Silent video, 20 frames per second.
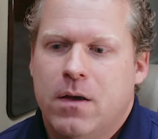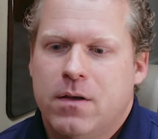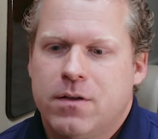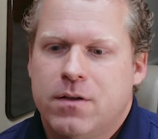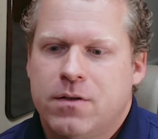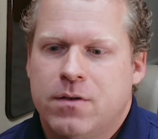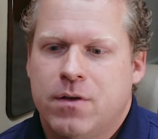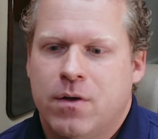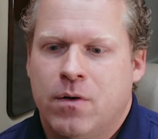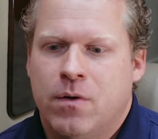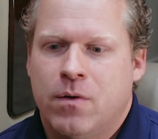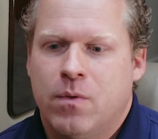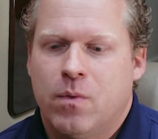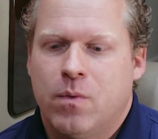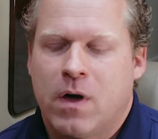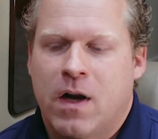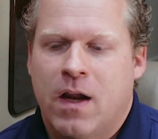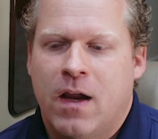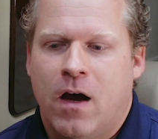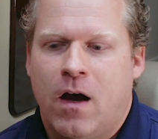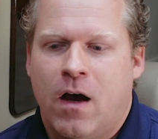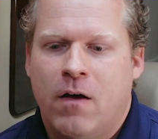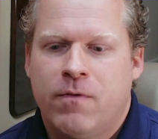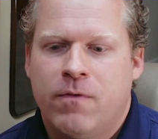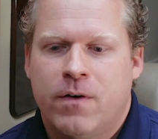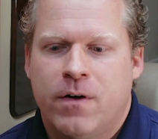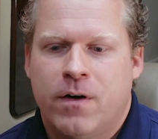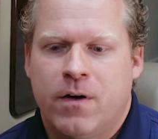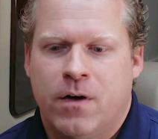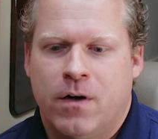So what I
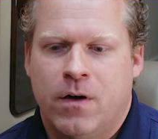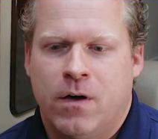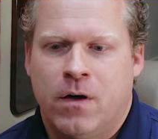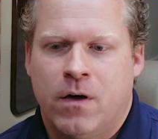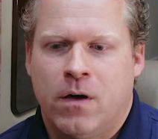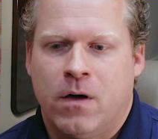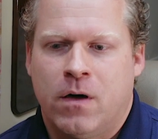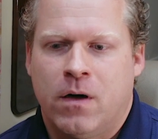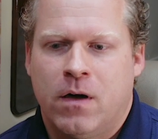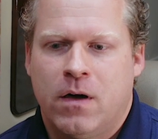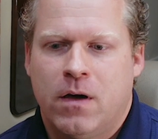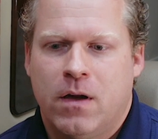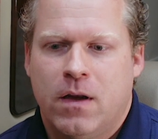offered her